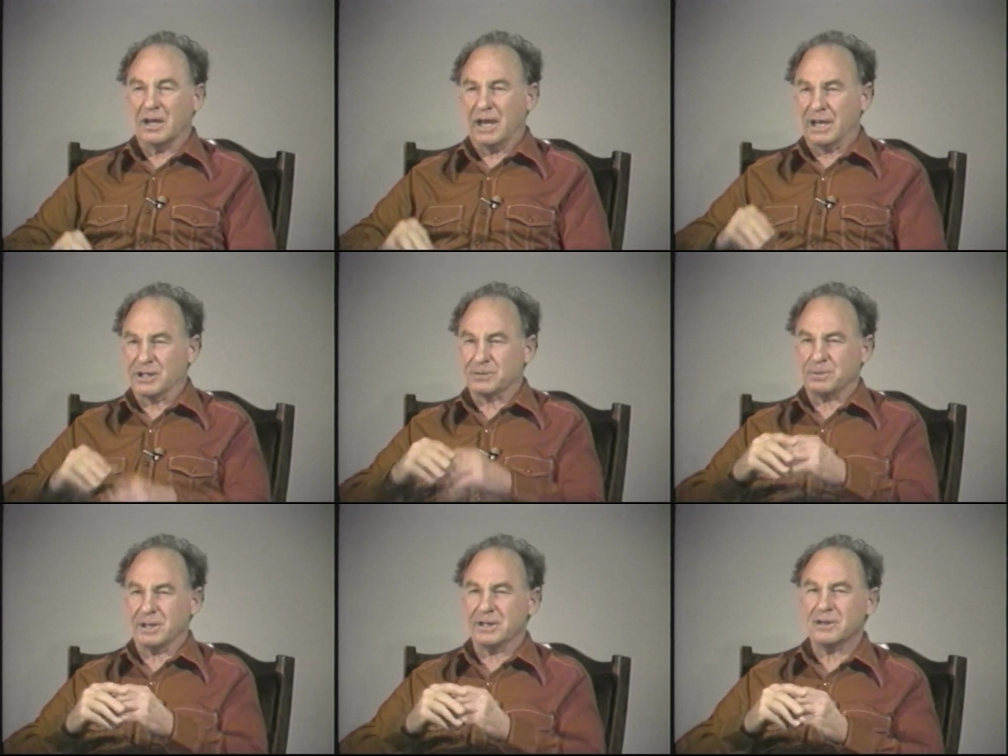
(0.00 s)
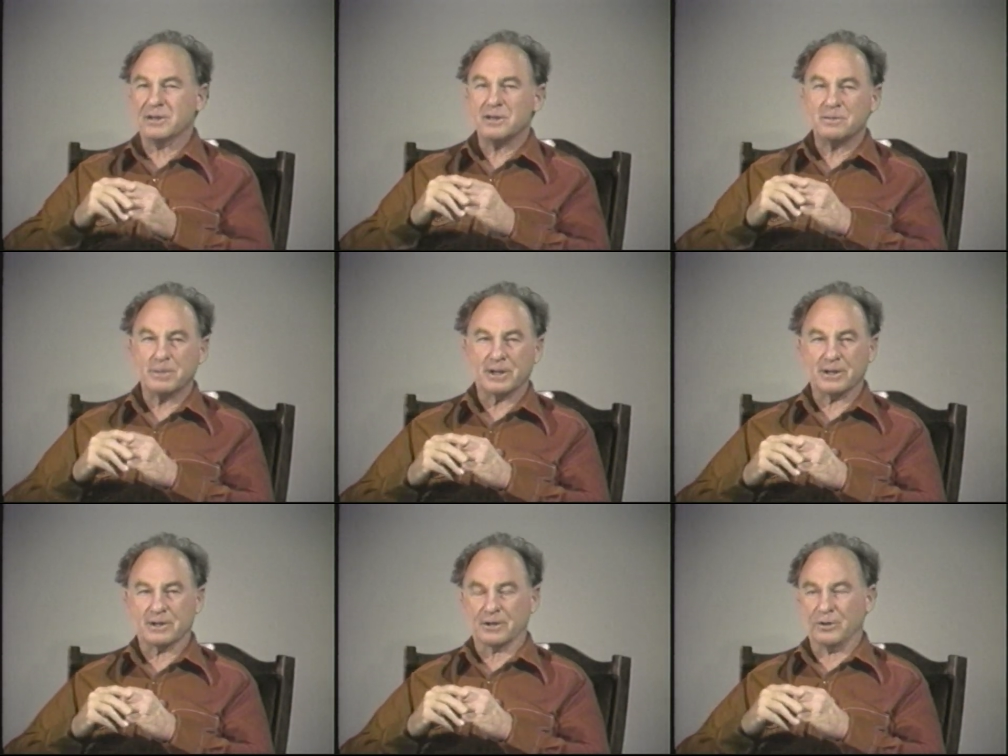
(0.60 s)
I explained it a
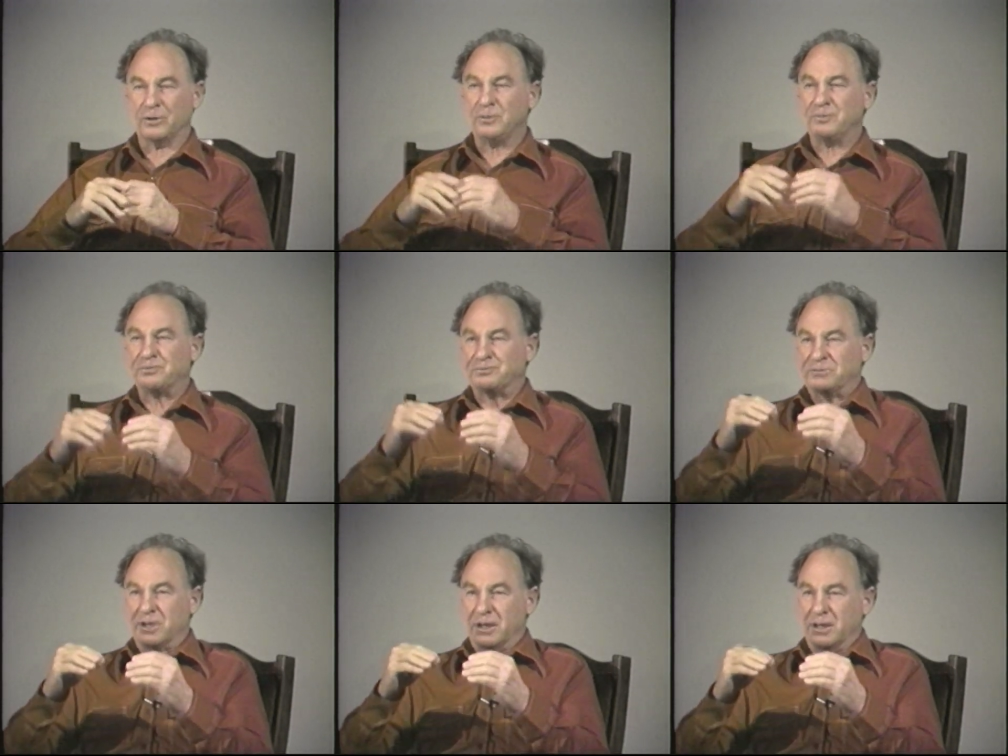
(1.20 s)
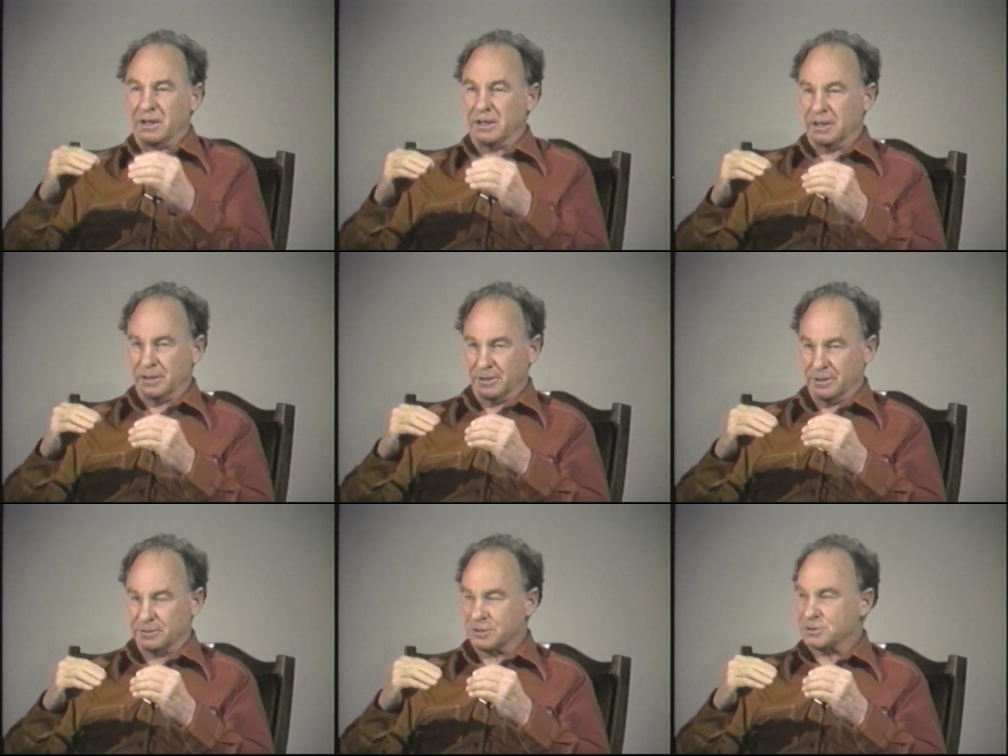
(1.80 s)
minute ago
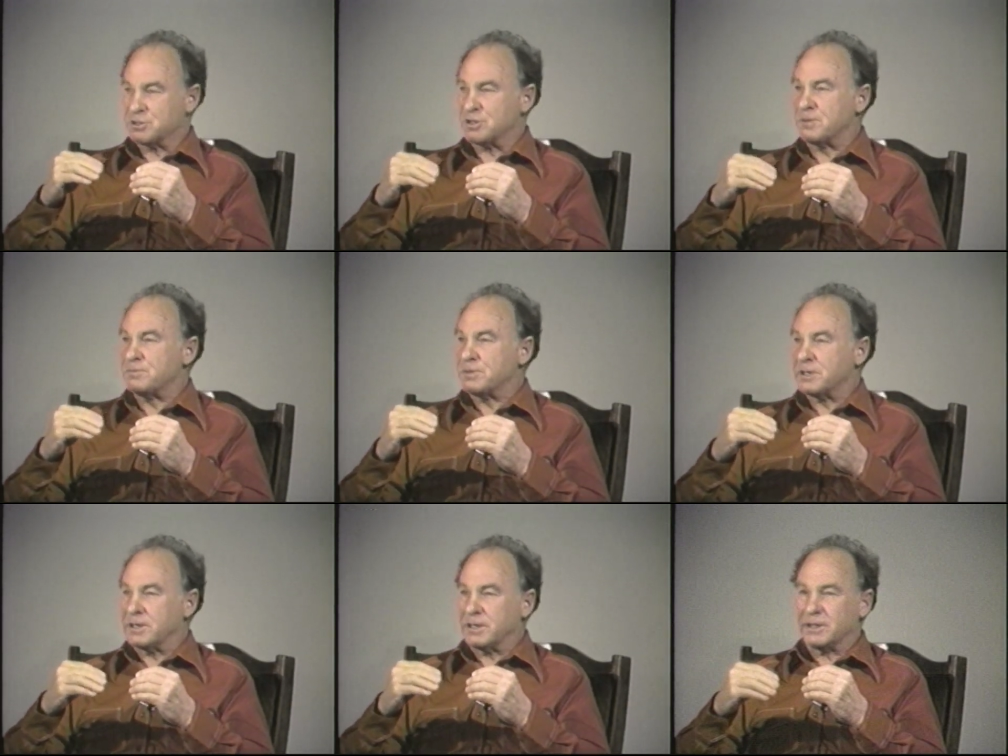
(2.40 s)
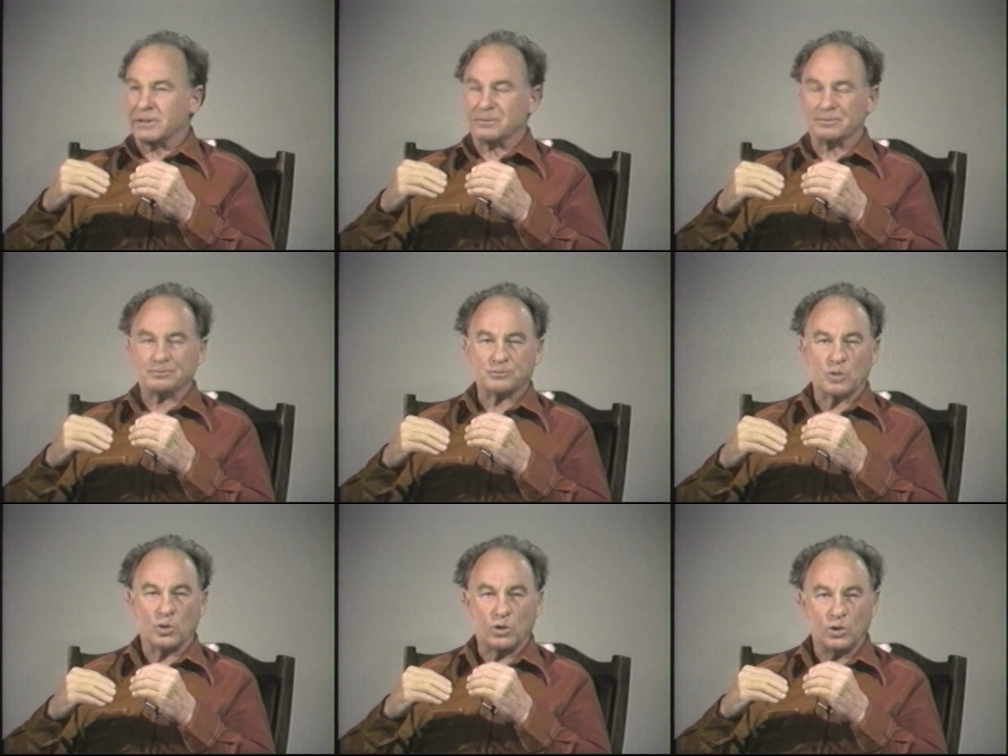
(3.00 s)
that there's something in
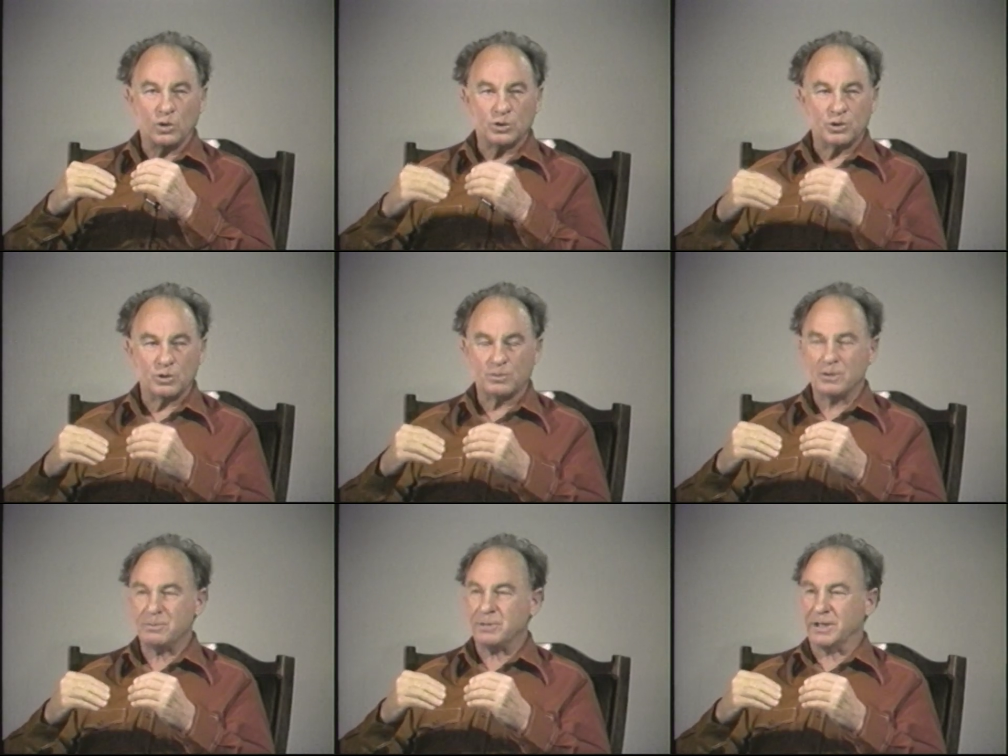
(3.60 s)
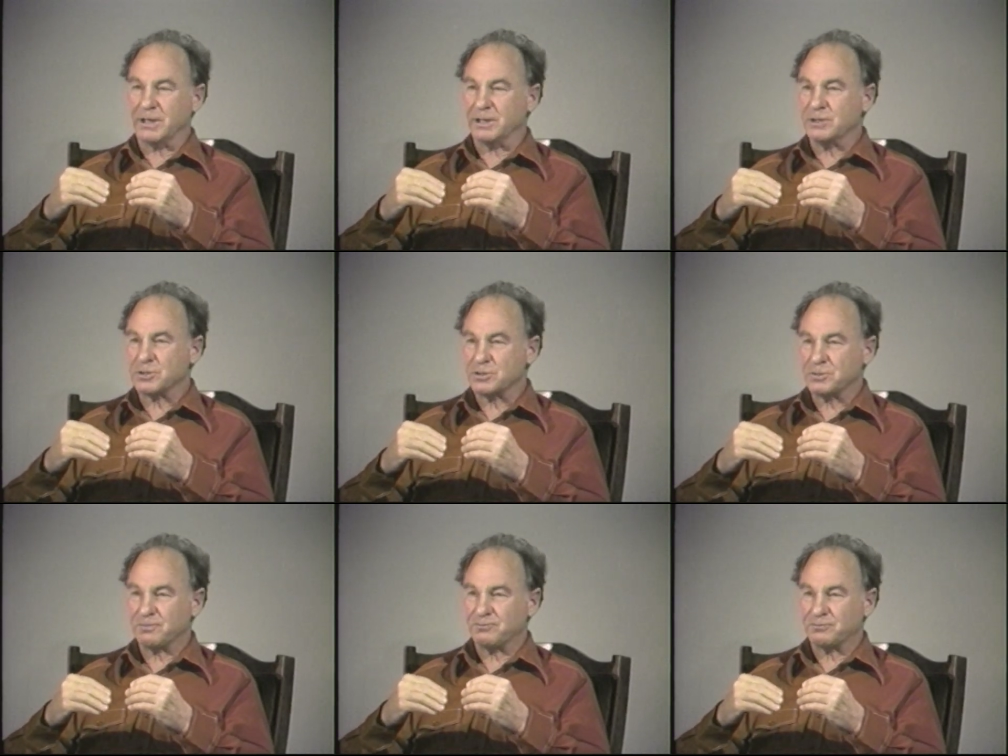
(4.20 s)
all human
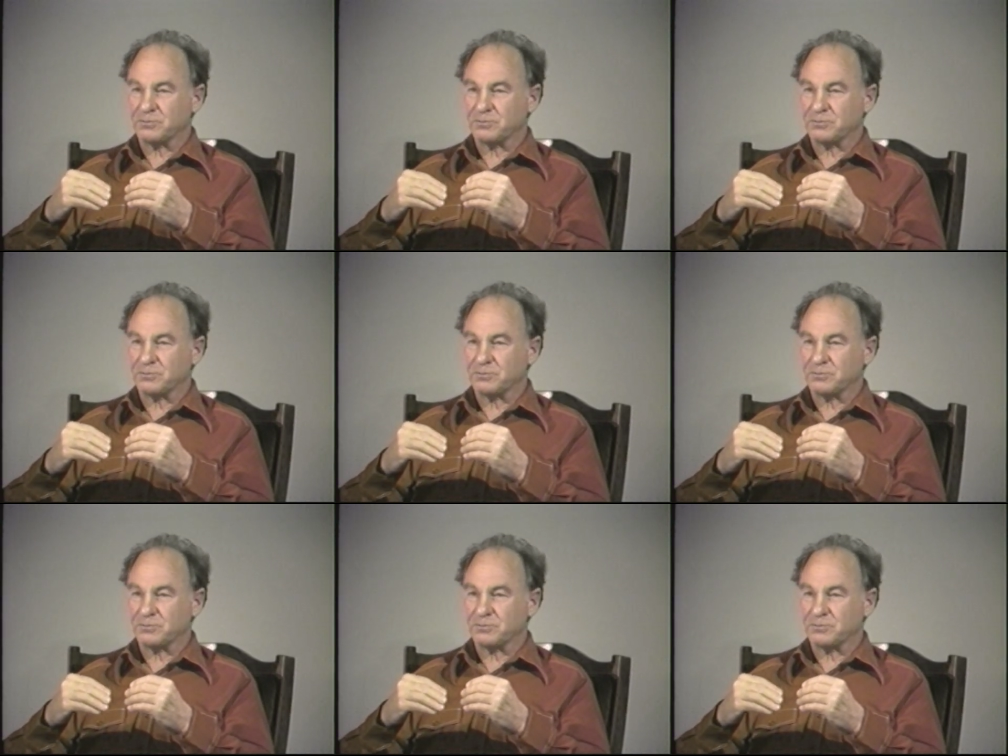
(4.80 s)
beings